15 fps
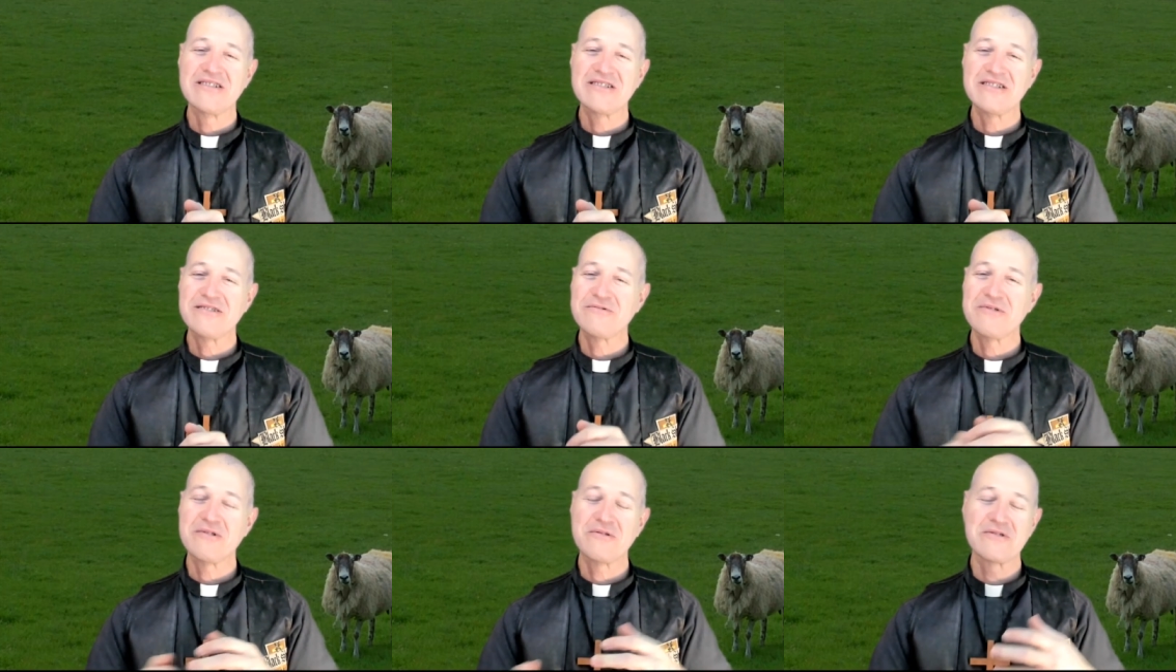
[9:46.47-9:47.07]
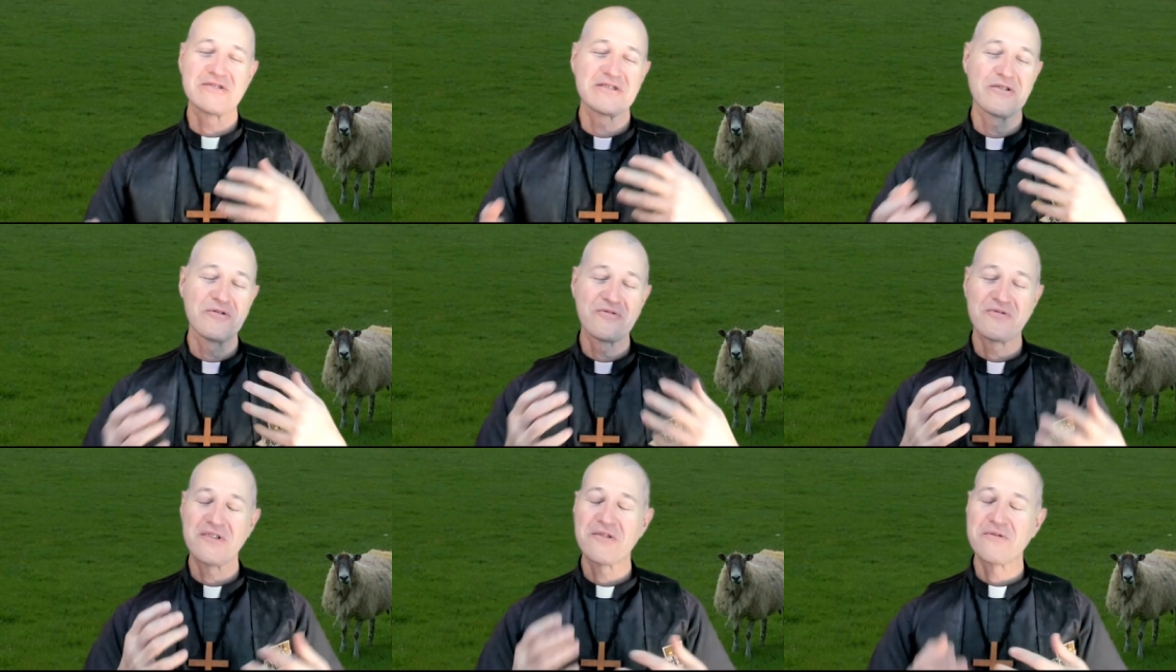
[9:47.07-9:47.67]
We were so
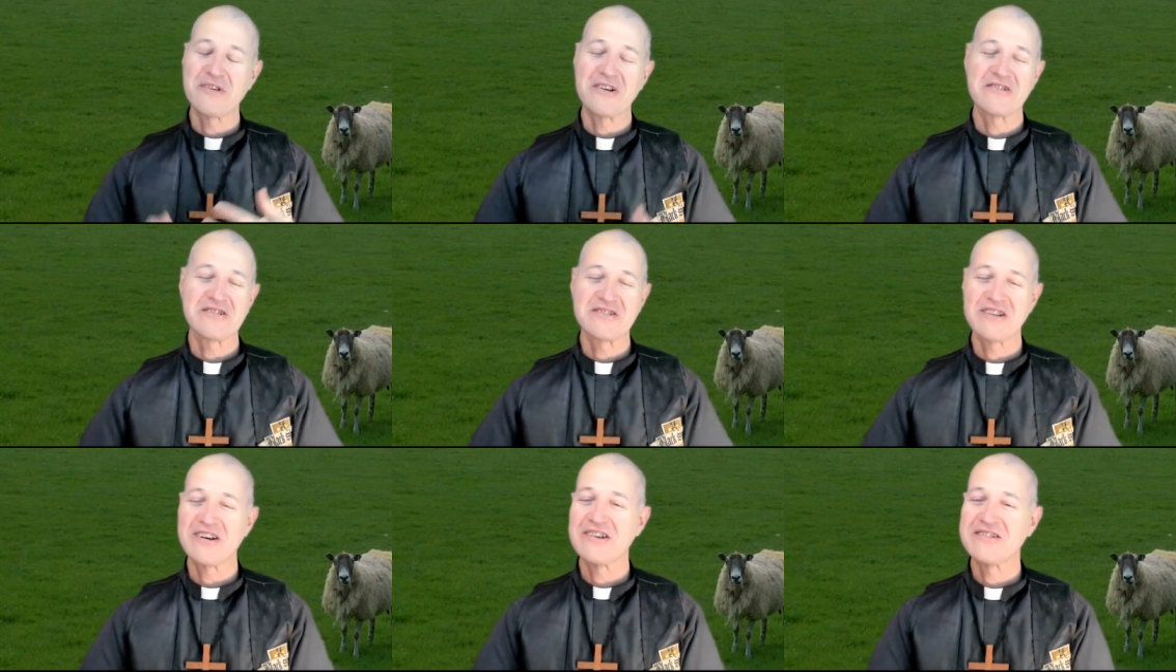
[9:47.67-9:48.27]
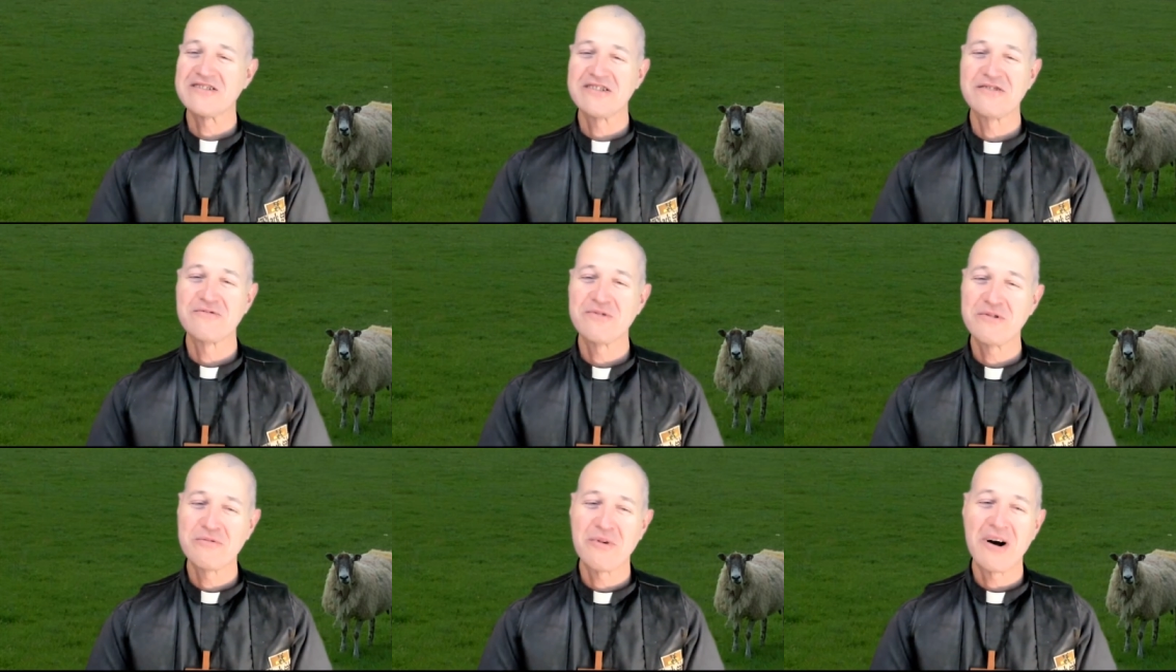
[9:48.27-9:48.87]
filled with our desires that
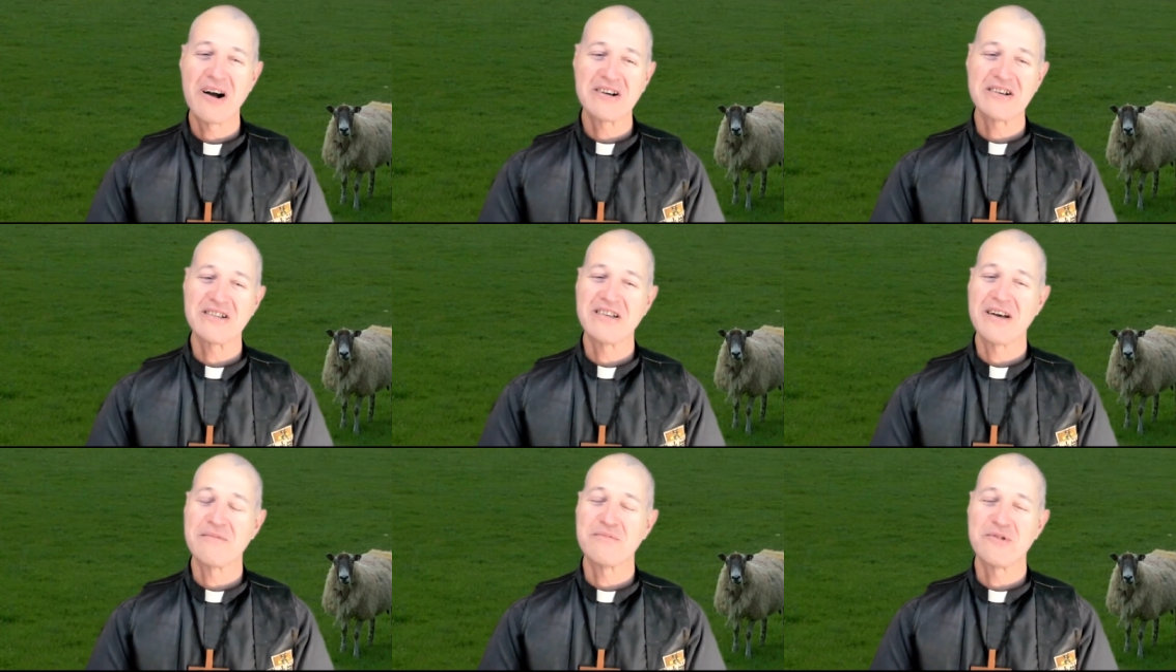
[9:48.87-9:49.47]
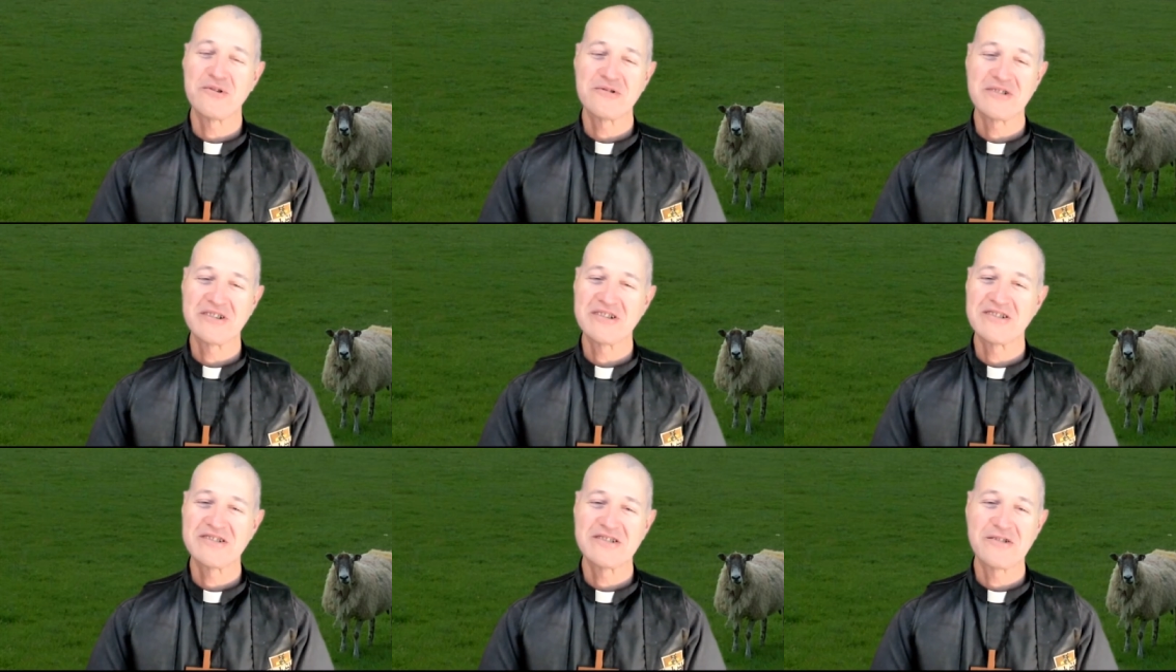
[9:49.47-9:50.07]
we walk in that
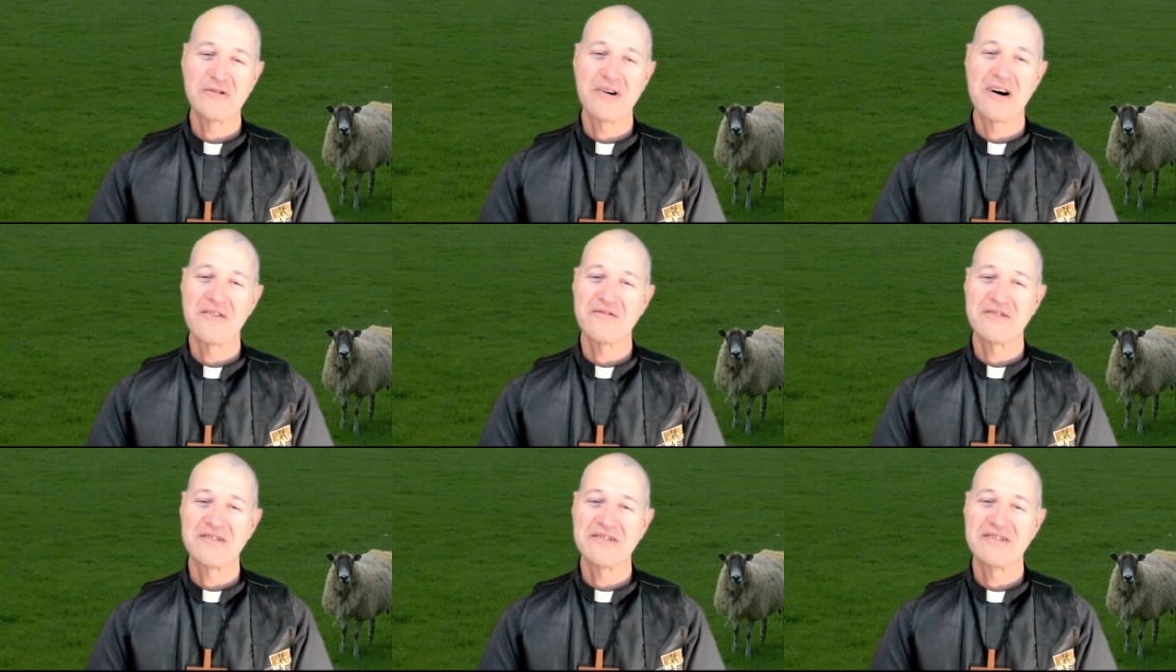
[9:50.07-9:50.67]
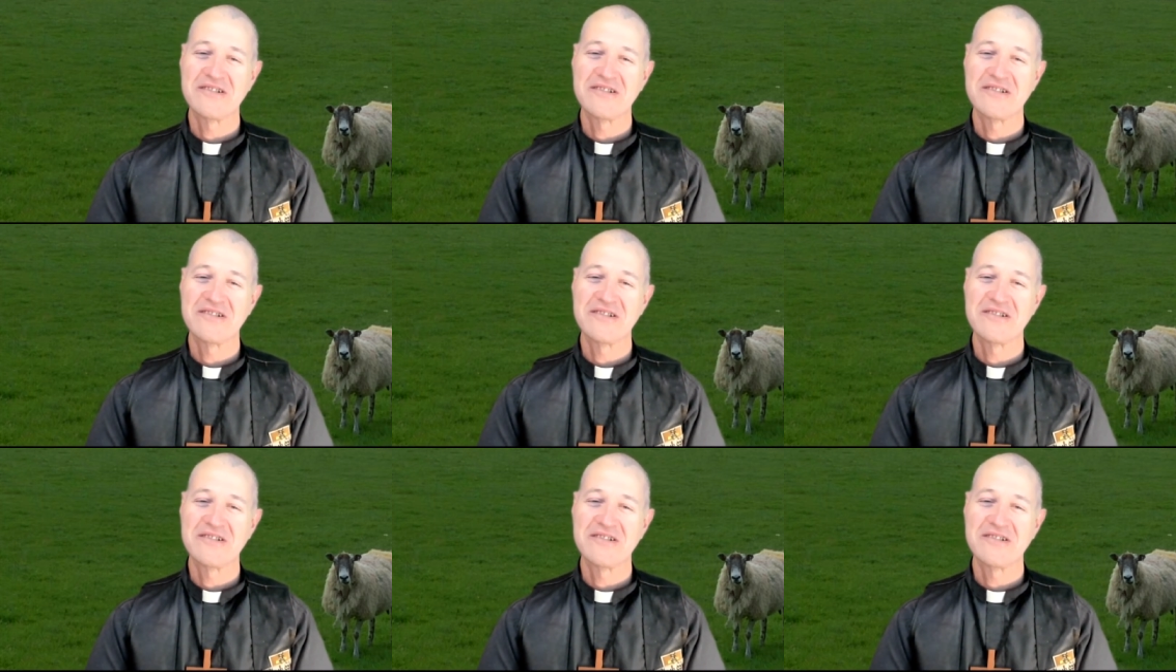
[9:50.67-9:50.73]
brokenness so often.